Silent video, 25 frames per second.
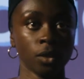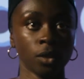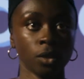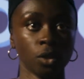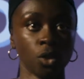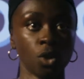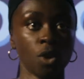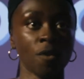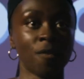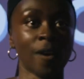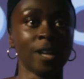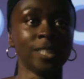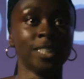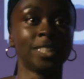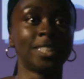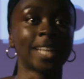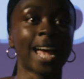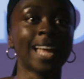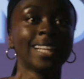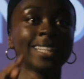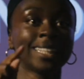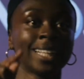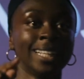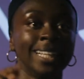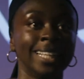You've
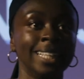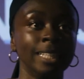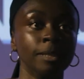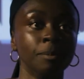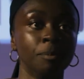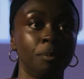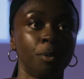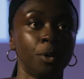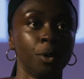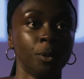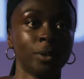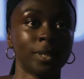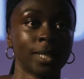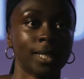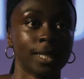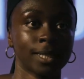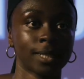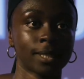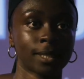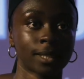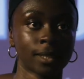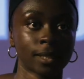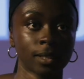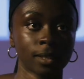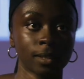ungently,
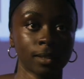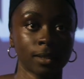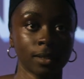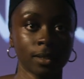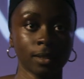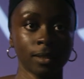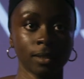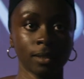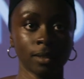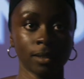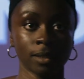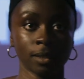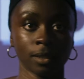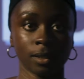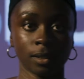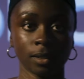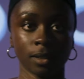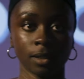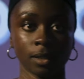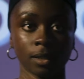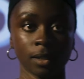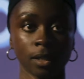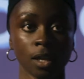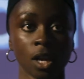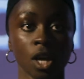Brutus,
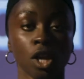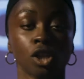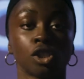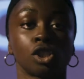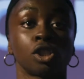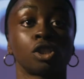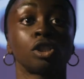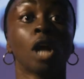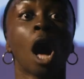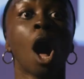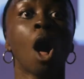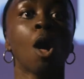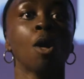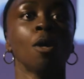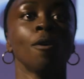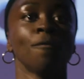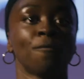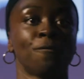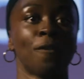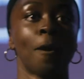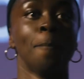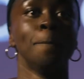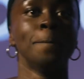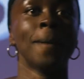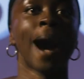stole
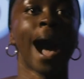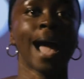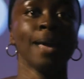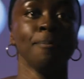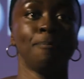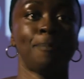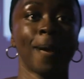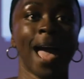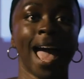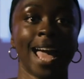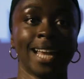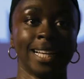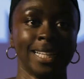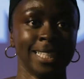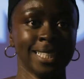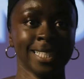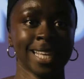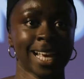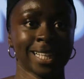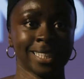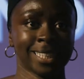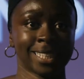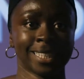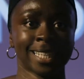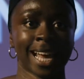from my bed, and
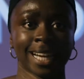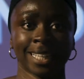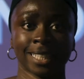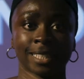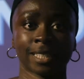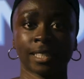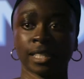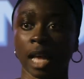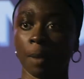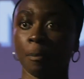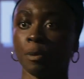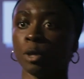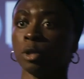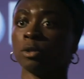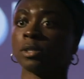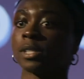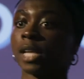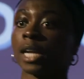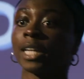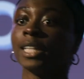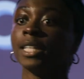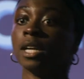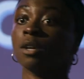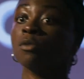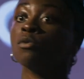yesternight at supper you
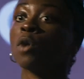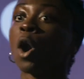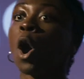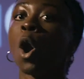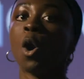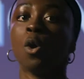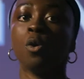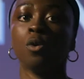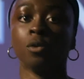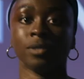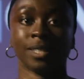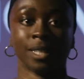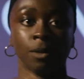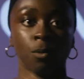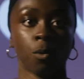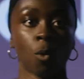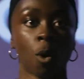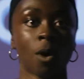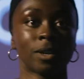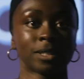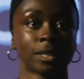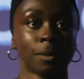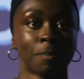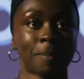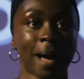suddenly arose and
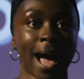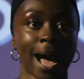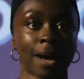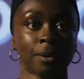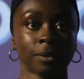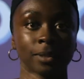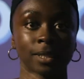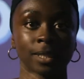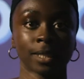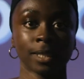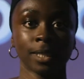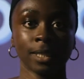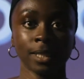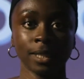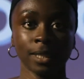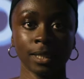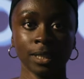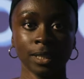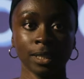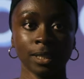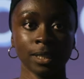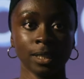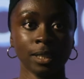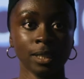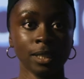walked about,
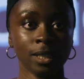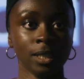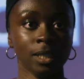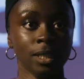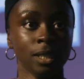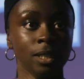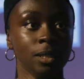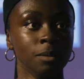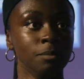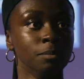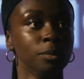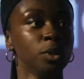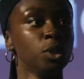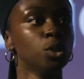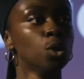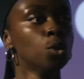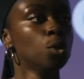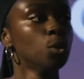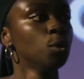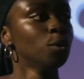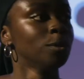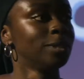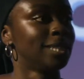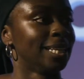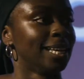
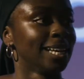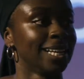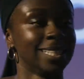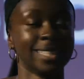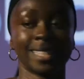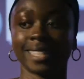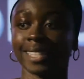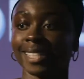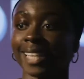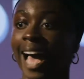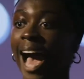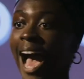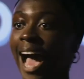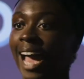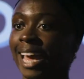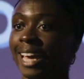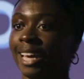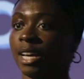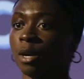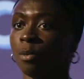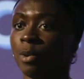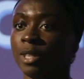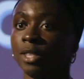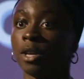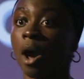musing and
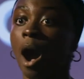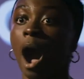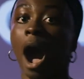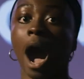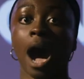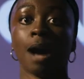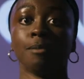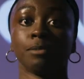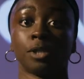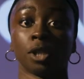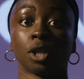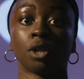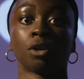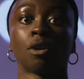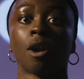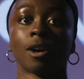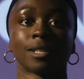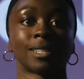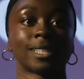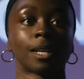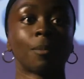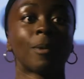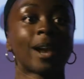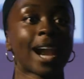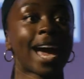sighing with your arms
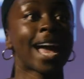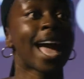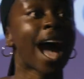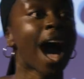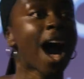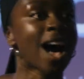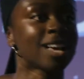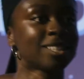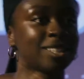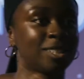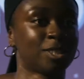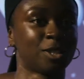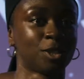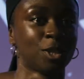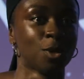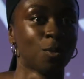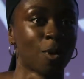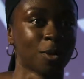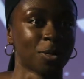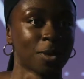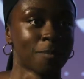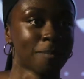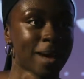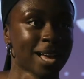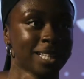across, and when I asked you
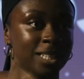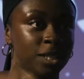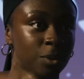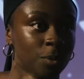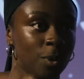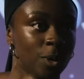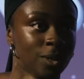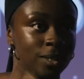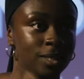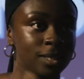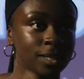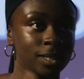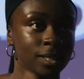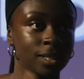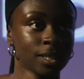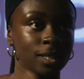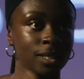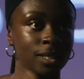what the matter was,